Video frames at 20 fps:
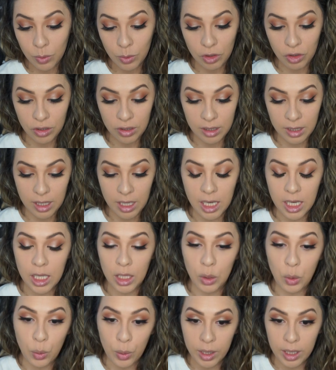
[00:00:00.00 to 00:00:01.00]
which is the
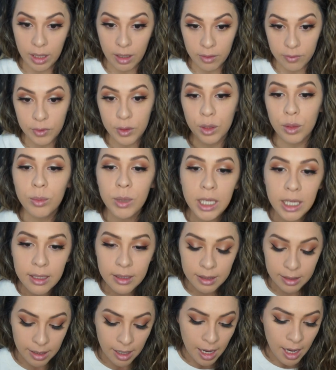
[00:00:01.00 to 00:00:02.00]
L'Oreal
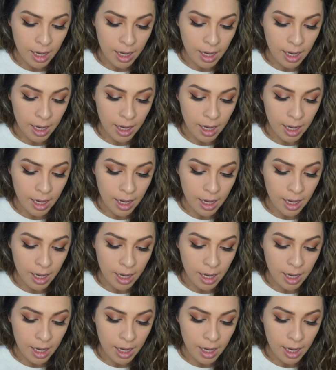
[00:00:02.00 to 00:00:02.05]
Voluminous.